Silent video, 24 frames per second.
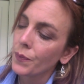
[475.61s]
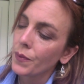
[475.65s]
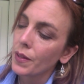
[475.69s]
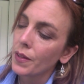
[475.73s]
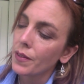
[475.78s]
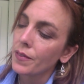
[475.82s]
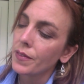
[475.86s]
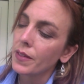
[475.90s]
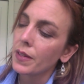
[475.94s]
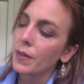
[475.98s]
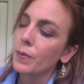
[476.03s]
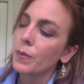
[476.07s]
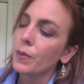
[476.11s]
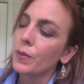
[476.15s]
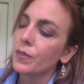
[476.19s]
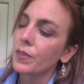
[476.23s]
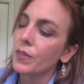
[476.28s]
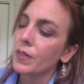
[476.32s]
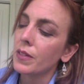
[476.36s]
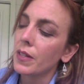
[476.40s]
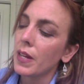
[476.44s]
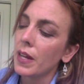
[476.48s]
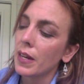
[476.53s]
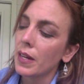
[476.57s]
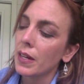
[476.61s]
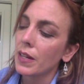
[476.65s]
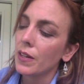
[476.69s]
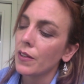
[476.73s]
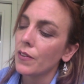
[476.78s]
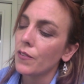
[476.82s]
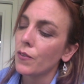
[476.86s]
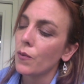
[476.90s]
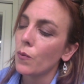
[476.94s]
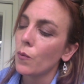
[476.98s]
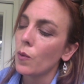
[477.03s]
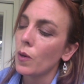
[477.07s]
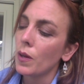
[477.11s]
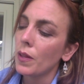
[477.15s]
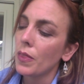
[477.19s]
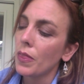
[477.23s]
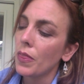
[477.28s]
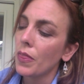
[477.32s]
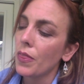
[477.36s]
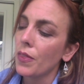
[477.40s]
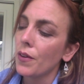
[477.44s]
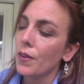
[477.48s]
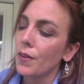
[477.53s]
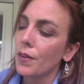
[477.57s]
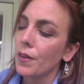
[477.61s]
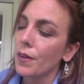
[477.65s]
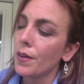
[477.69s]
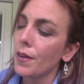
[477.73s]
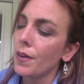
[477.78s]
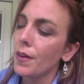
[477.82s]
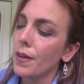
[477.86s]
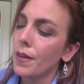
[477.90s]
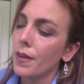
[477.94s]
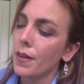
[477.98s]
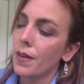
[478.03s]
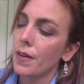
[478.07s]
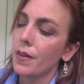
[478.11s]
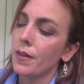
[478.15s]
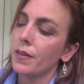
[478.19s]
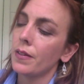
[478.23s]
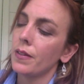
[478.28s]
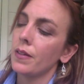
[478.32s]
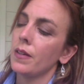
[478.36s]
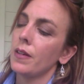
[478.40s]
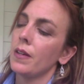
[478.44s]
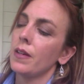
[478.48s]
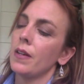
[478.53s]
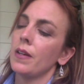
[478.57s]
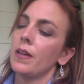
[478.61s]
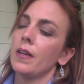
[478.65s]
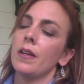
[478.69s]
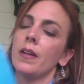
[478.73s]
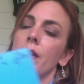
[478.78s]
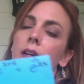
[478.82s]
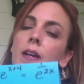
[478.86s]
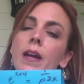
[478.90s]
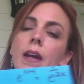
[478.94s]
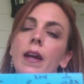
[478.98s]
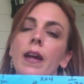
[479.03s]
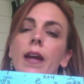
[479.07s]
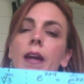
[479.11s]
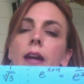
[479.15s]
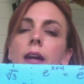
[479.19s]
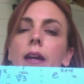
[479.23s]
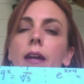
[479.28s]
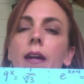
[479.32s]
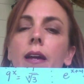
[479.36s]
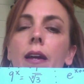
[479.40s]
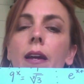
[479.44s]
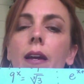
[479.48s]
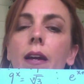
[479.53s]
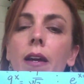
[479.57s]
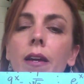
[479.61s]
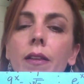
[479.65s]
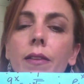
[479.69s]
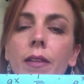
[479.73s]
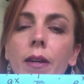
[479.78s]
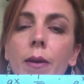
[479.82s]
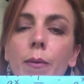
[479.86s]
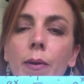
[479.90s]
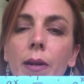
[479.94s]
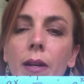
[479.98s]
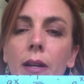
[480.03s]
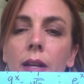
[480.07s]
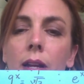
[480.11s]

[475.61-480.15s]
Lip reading: is equal to negative 1/3. And then we